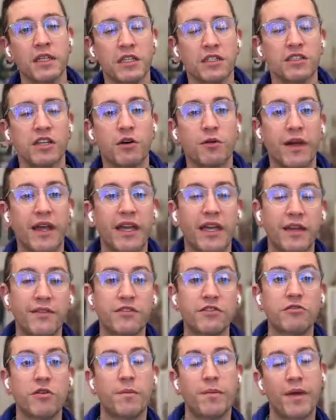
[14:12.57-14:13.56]
So it
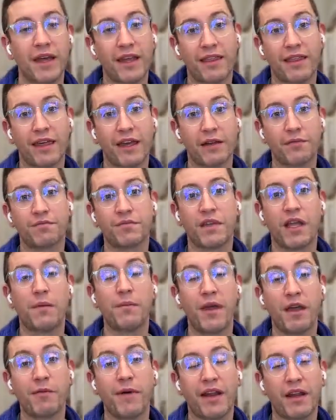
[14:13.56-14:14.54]
gives you a big thing, a
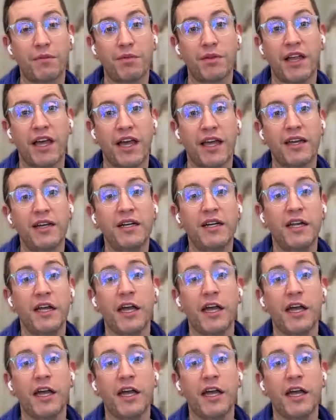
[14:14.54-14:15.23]
big way to play.